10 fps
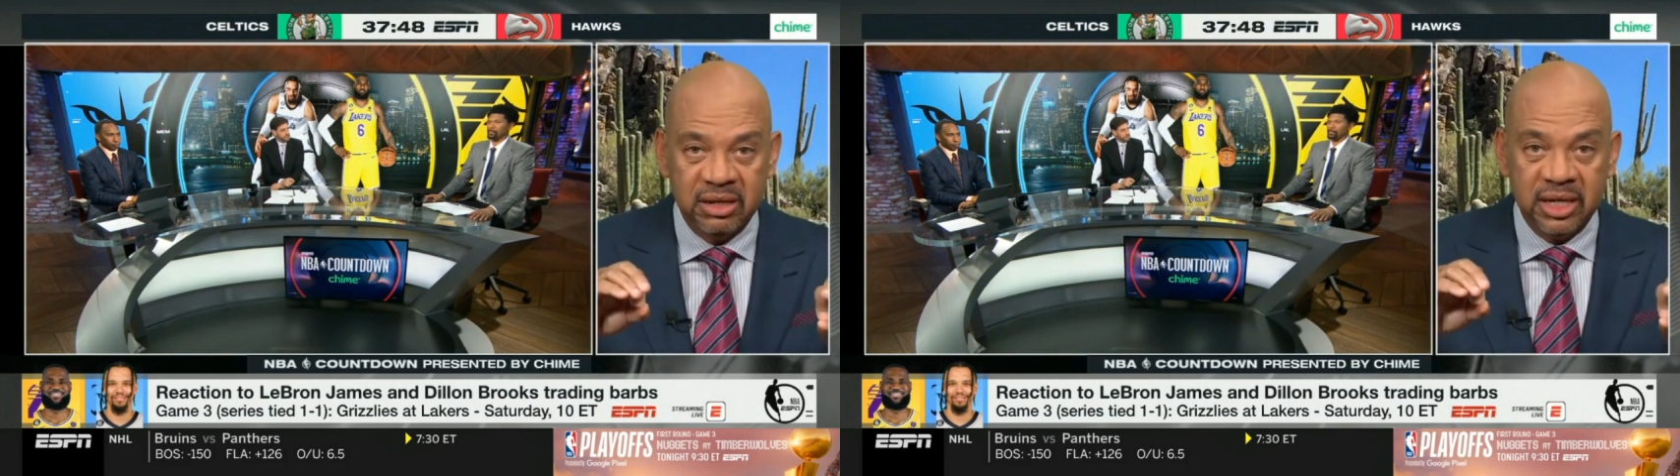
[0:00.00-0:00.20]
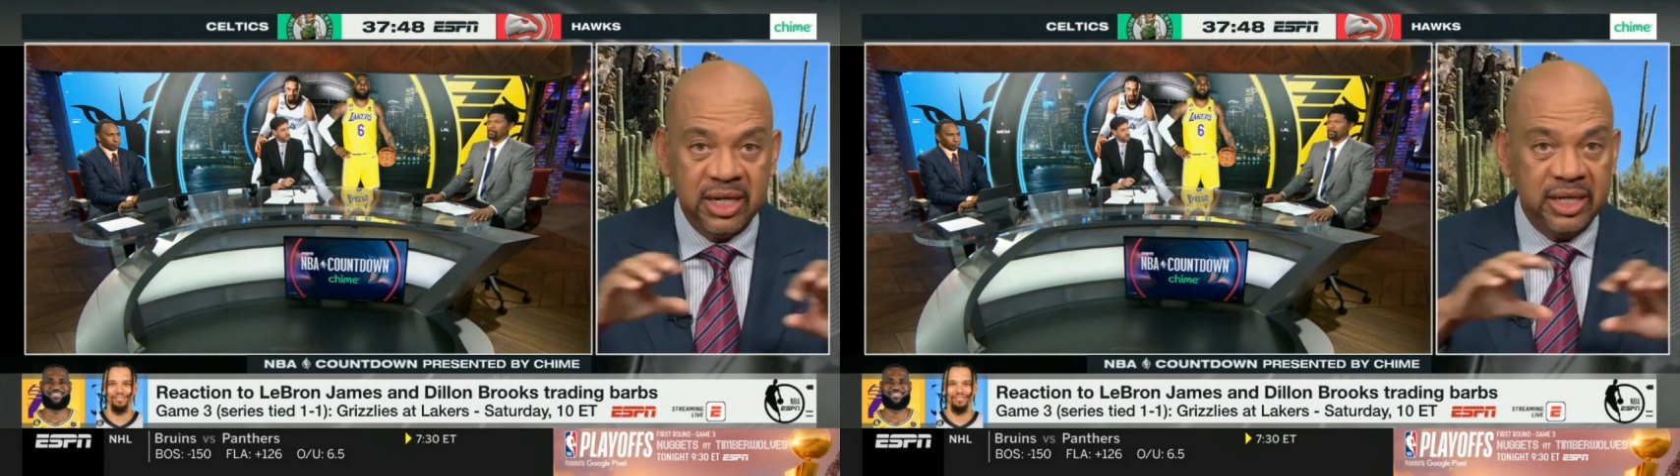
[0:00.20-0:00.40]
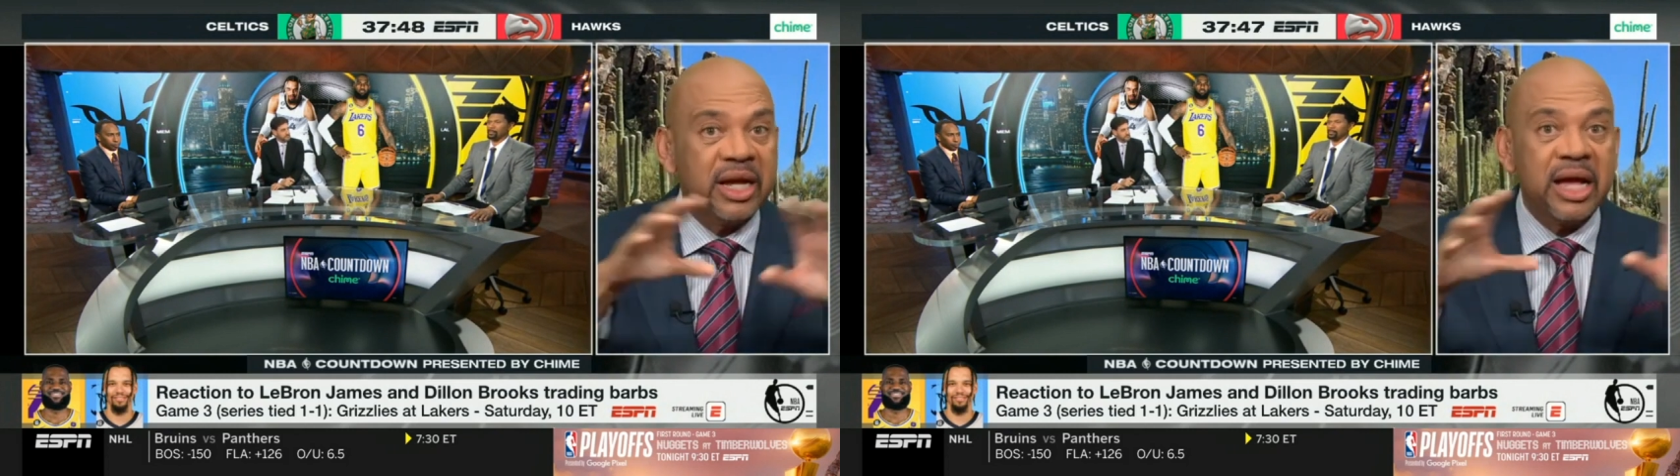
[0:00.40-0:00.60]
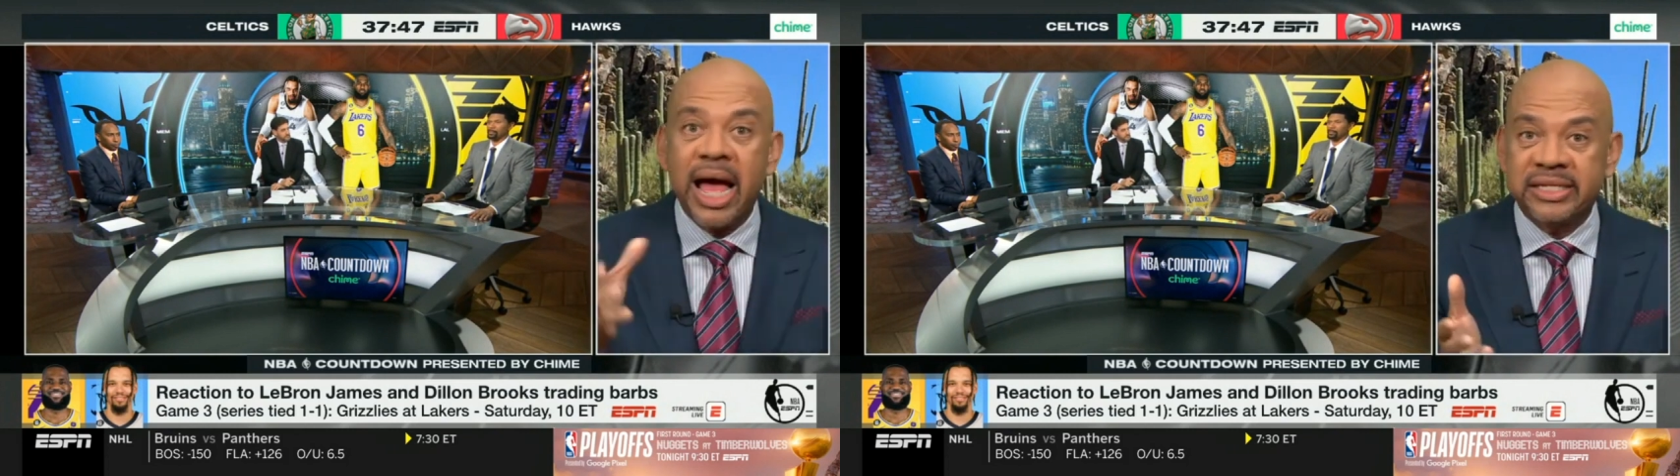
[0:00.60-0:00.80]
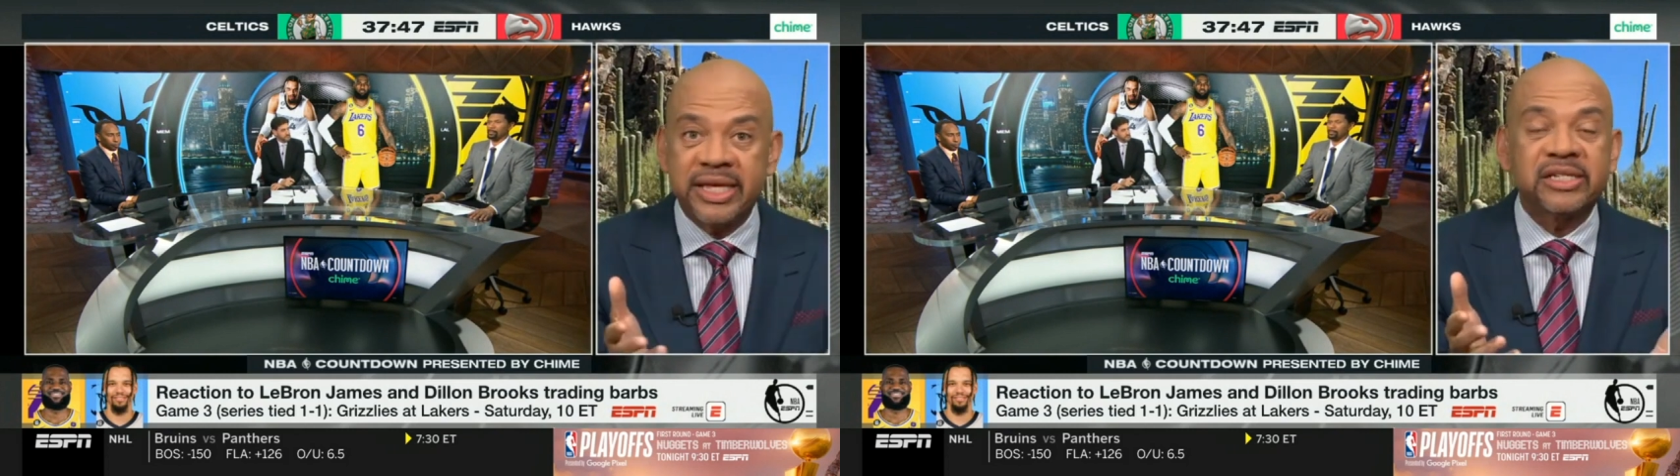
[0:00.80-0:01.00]
in the
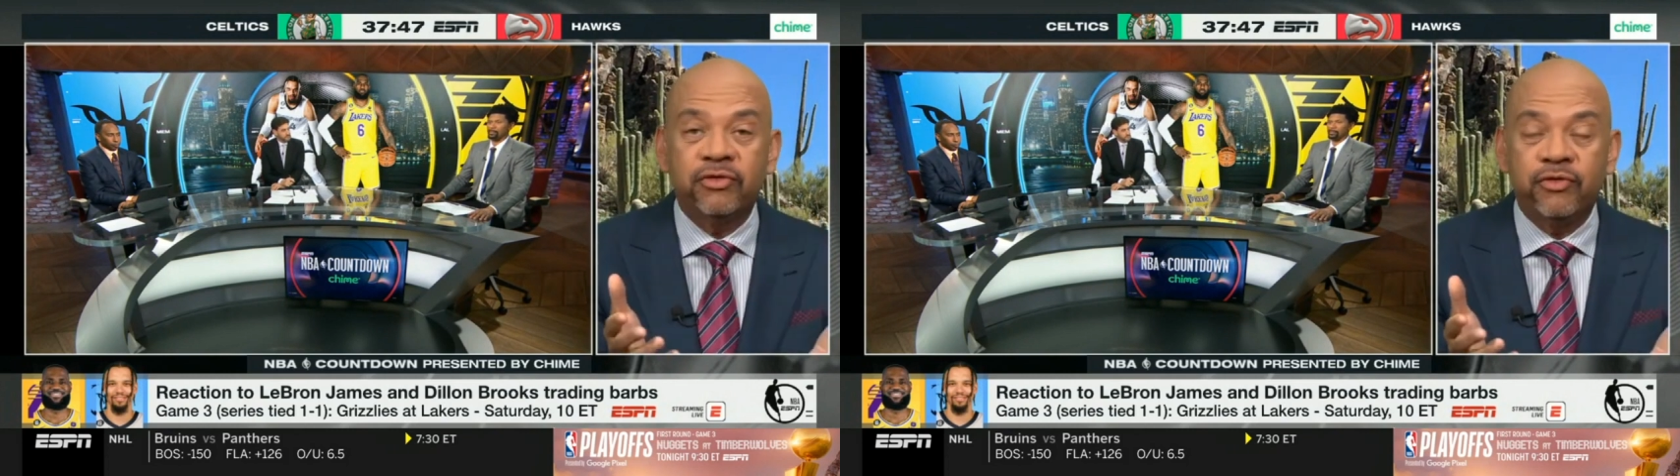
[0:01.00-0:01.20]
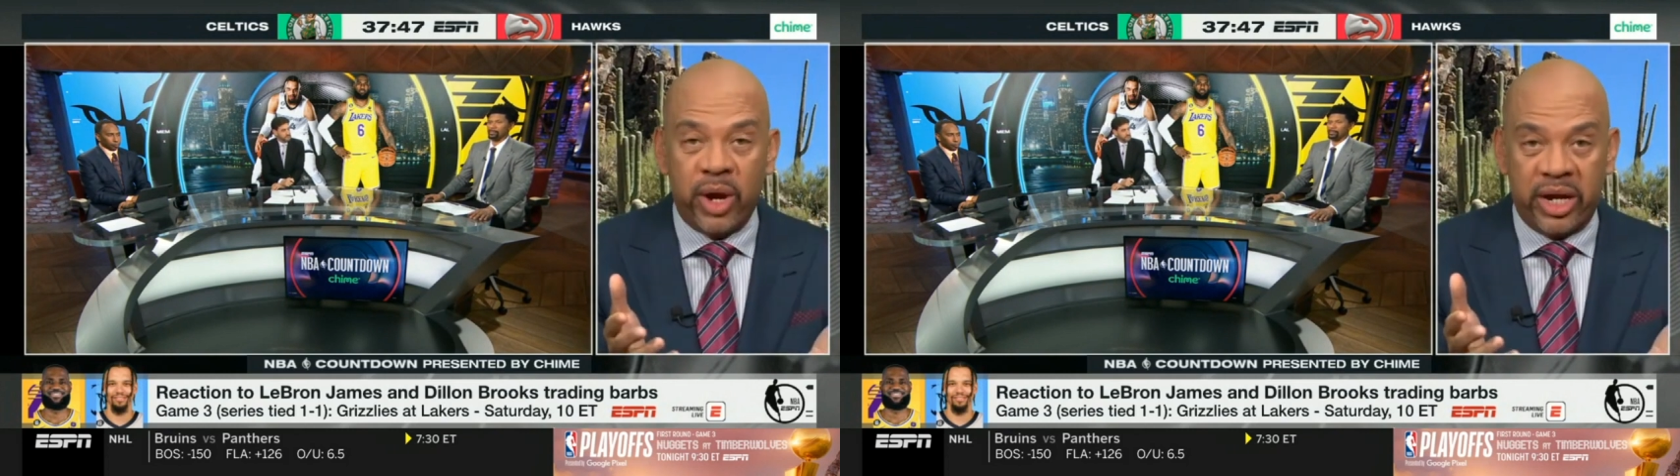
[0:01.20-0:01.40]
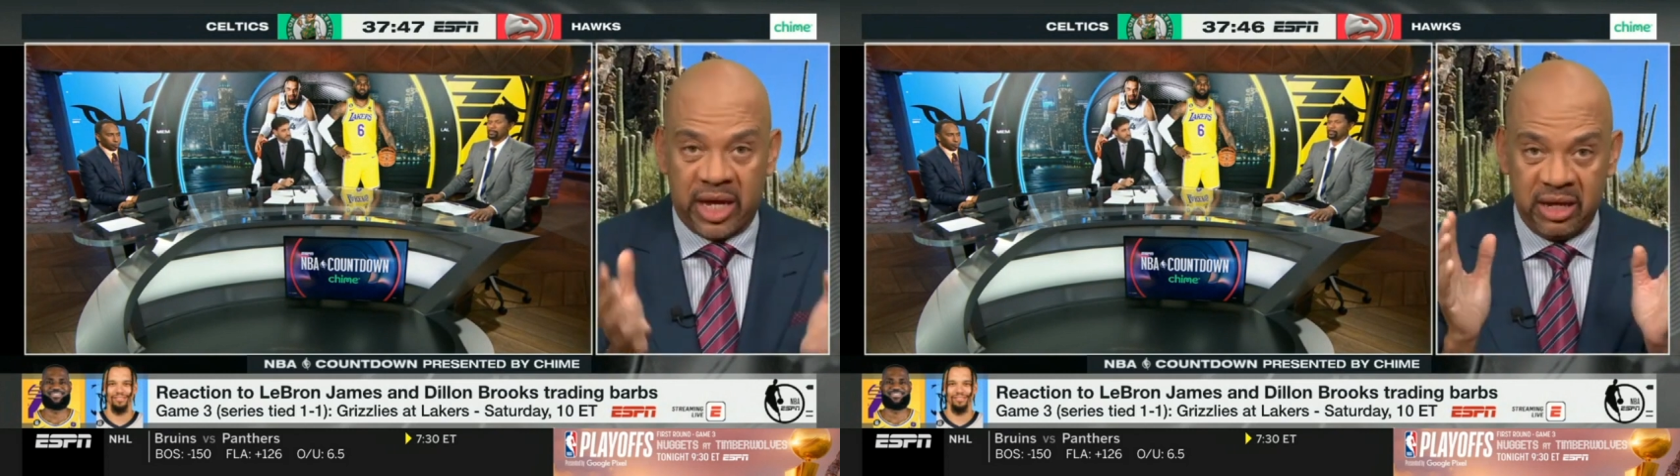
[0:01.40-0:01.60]
context of winning,